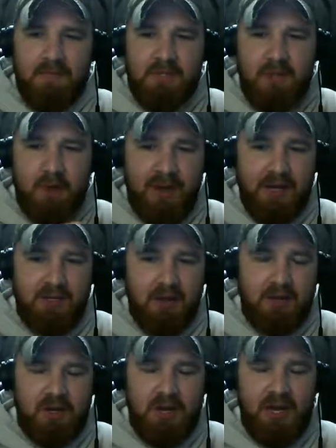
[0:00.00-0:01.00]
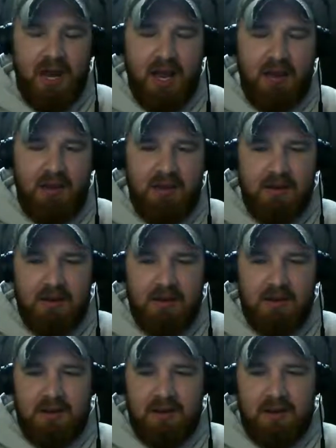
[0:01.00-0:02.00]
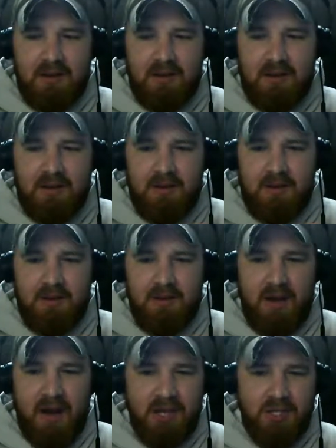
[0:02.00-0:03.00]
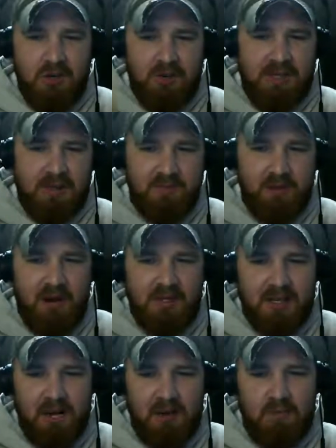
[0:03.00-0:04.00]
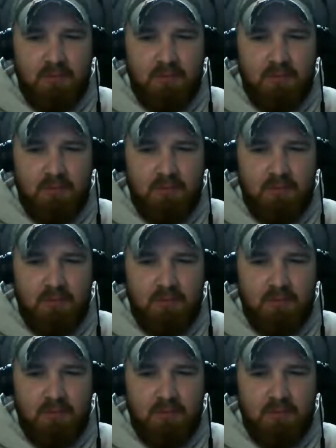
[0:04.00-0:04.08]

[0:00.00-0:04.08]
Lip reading: So H.R. 38, national reciprocity